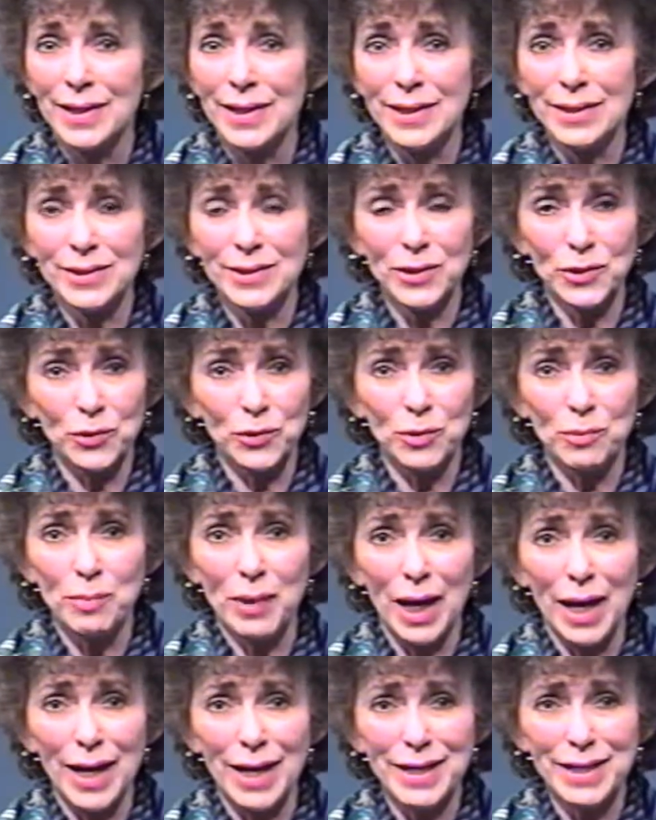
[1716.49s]
Is it
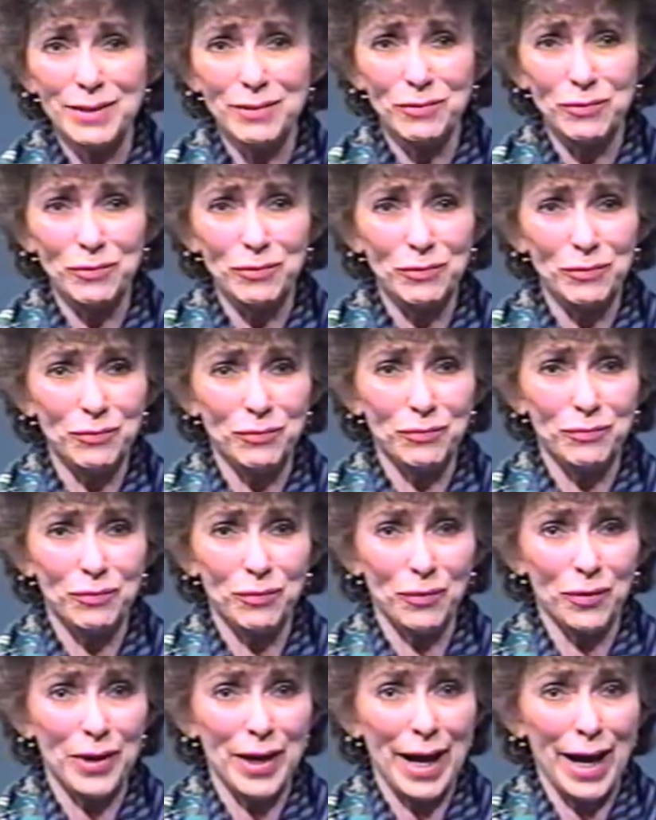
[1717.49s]
goodbye
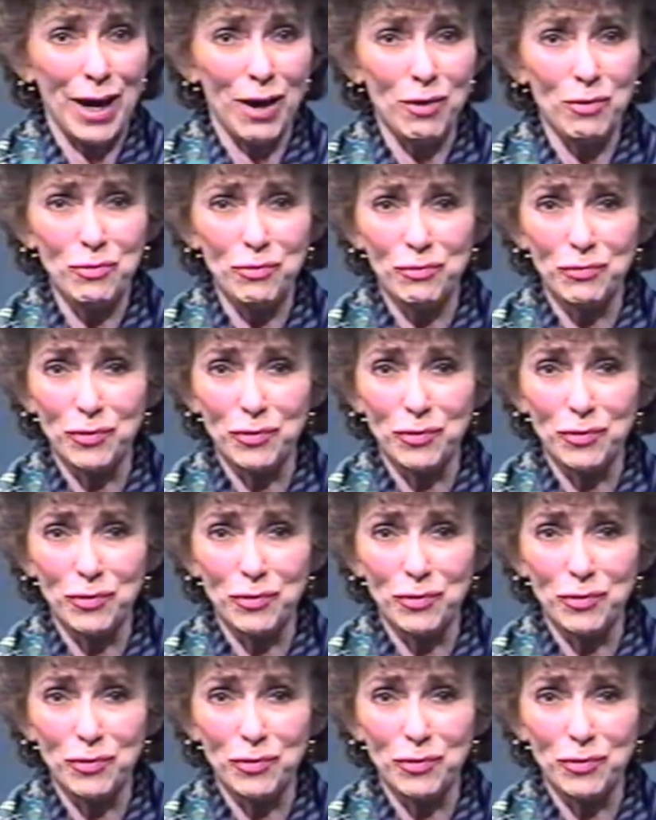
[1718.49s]
for now